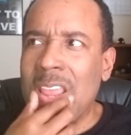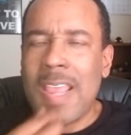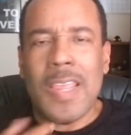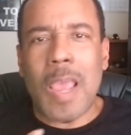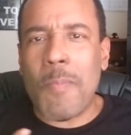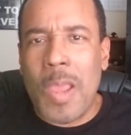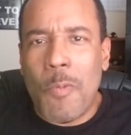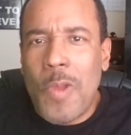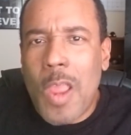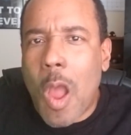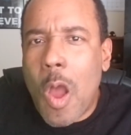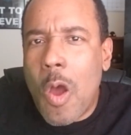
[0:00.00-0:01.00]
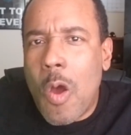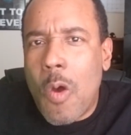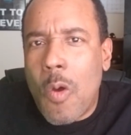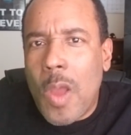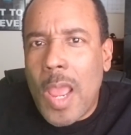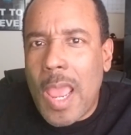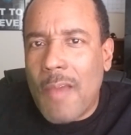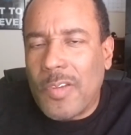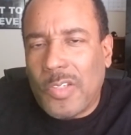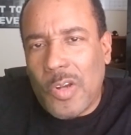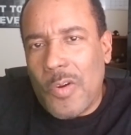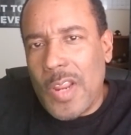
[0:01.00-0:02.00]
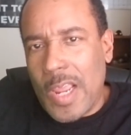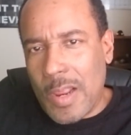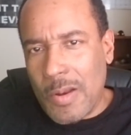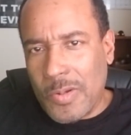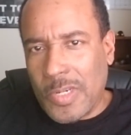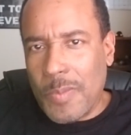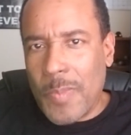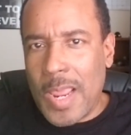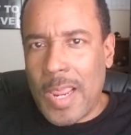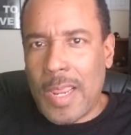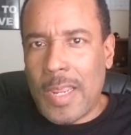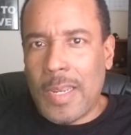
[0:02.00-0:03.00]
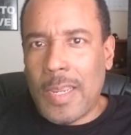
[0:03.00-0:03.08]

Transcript: yeah, man, we all have a certain energy, man,